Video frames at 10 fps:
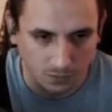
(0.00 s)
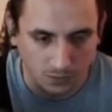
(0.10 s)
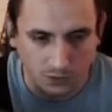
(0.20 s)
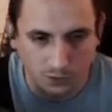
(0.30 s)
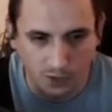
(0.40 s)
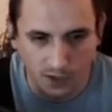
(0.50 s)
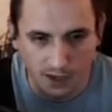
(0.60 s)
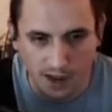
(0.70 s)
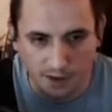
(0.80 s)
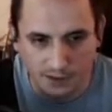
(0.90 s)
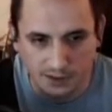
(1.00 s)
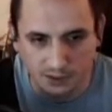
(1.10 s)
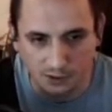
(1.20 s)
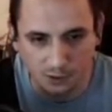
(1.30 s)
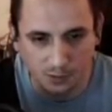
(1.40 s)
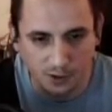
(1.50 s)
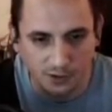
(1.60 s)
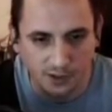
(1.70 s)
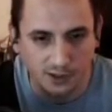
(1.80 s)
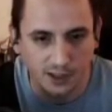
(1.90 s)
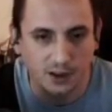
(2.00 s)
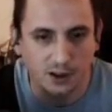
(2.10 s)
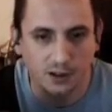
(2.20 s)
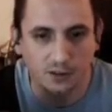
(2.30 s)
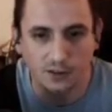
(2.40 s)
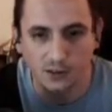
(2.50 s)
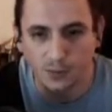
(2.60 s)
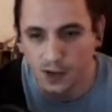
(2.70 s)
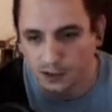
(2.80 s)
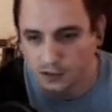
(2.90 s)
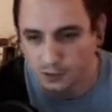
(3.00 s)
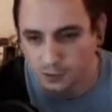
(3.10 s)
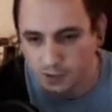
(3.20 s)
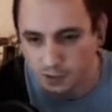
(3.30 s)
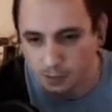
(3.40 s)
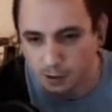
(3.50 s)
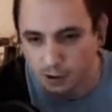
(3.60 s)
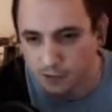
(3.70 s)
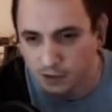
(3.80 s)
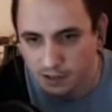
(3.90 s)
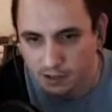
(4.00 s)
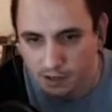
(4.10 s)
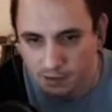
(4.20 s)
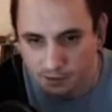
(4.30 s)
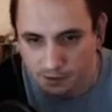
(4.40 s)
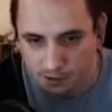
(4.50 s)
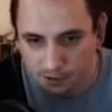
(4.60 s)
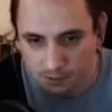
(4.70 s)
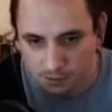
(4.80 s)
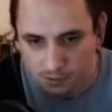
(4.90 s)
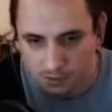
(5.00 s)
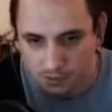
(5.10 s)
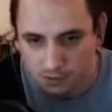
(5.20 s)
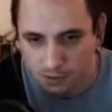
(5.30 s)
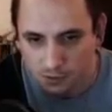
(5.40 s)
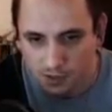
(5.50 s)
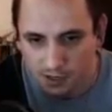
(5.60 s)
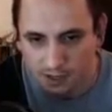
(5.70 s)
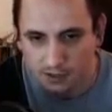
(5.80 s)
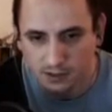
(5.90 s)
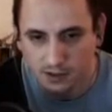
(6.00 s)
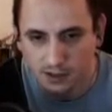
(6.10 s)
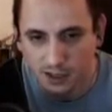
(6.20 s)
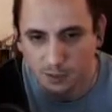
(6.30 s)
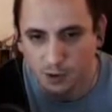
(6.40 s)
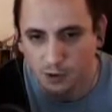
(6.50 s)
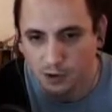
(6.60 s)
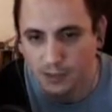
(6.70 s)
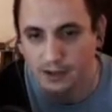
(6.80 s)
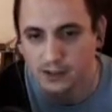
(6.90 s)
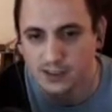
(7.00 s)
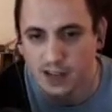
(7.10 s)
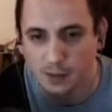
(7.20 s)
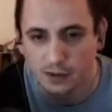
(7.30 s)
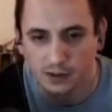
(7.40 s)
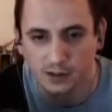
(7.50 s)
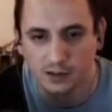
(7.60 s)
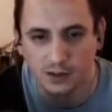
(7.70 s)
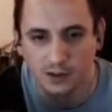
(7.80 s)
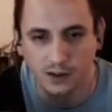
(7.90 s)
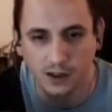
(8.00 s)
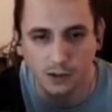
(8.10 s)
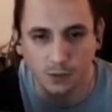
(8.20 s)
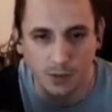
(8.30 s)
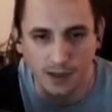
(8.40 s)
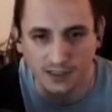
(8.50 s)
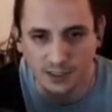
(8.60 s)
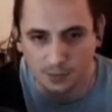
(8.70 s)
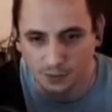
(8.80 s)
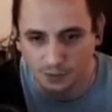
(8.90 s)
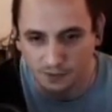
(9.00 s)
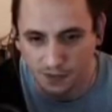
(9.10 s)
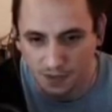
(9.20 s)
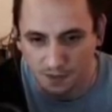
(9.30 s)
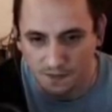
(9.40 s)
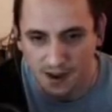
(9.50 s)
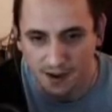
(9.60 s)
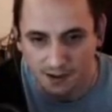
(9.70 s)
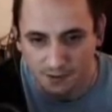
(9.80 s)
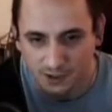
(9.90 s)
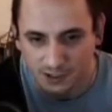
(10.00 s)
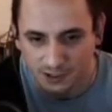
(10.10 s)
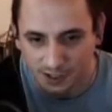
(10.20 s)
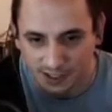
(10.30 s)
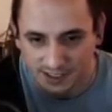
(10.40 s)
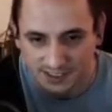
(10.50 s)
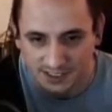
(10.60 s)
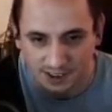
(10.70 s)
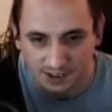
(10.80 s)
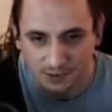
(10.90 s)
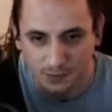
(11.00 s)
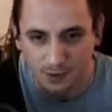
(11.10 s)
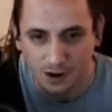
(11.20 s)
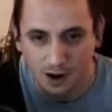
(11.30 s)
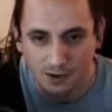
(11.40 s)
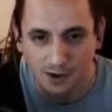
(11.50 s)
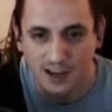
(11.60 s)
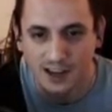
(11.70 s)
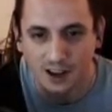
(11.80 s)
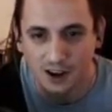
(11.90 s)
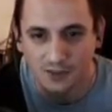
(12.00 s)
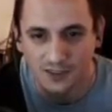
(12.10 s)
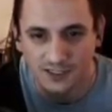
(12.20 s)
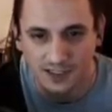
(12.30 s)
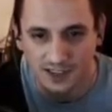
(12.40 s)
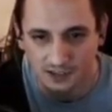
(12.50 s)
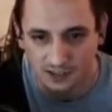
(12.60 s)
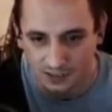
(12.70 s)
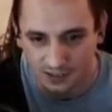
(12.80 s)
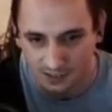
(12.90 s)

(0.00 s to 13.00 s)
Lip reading: So if you hit every single room perfectly, all of those pot lids will be perfectly aligned for you to keep going without stopping. We messed up the very first screen, so we were already off the cycle.